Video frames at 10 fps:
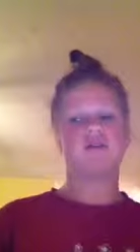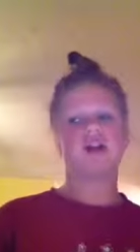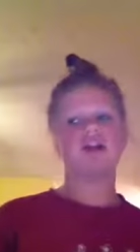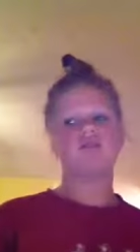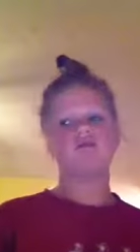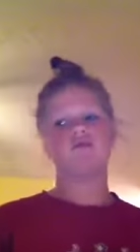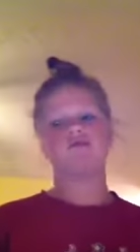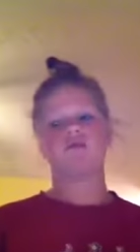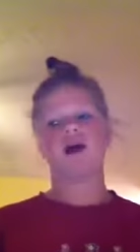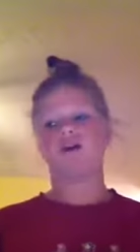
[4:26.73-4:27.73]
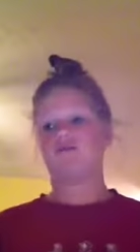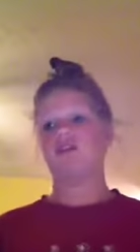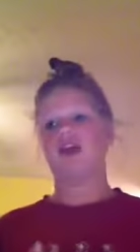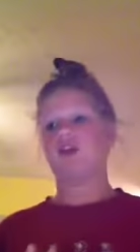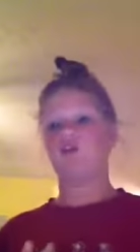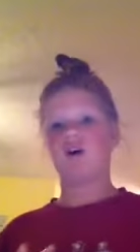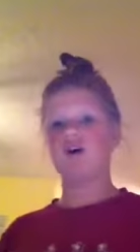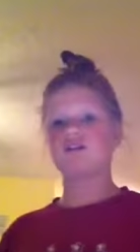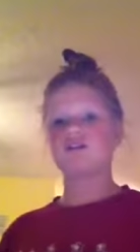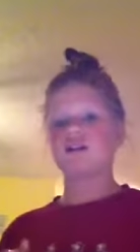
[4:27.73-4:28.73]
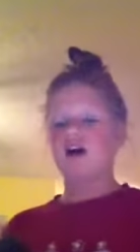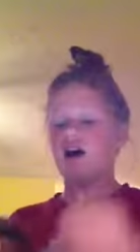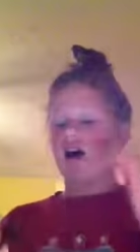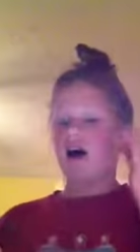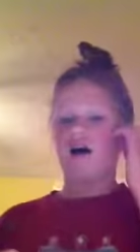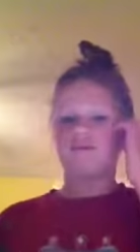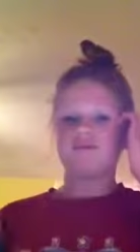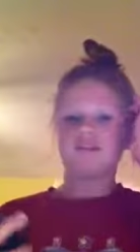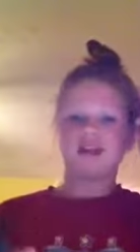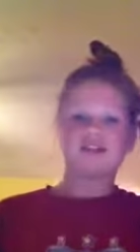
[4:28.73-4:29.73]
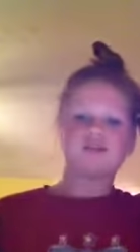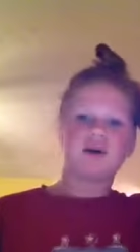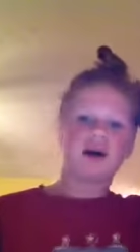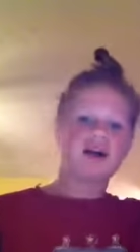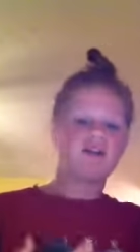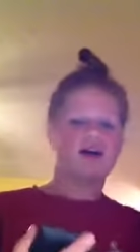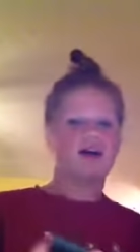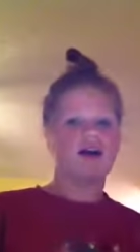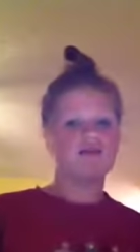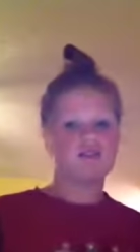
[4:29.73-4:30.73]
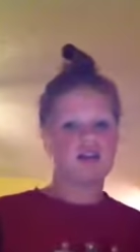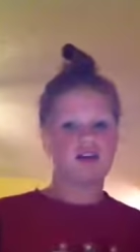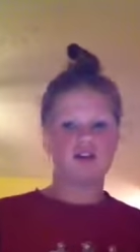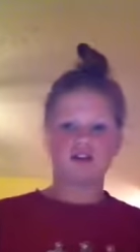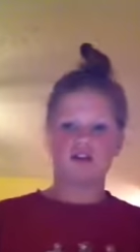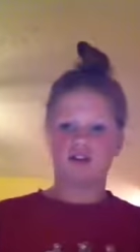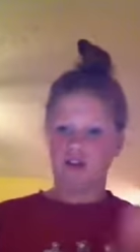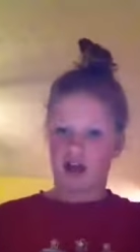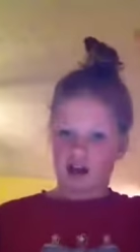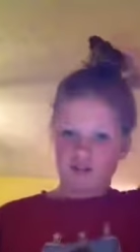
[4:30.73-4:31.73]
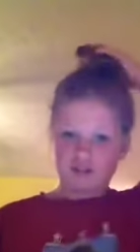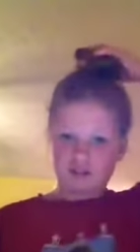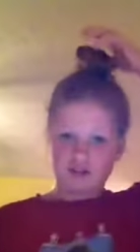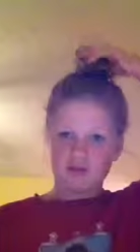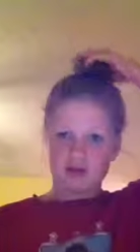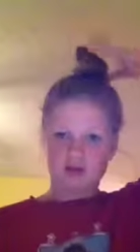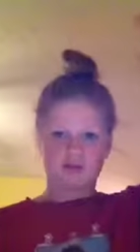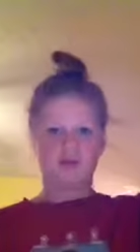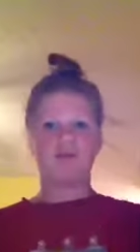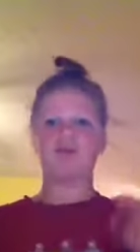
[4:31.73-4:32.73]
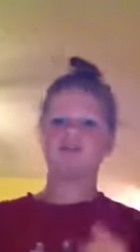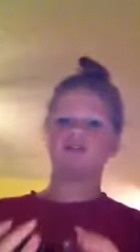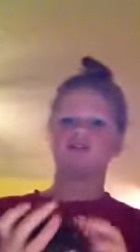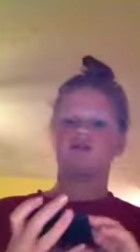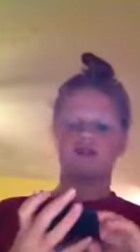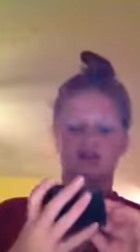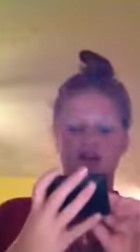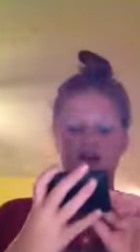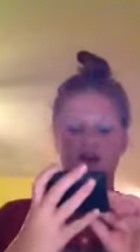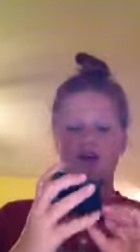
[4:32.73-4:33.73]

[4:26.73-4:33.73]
that I use for my everyday looks. Um, so that's why like I'm saying, you know, you need to have this. Oh gosh, my bum looks crazy. Okay,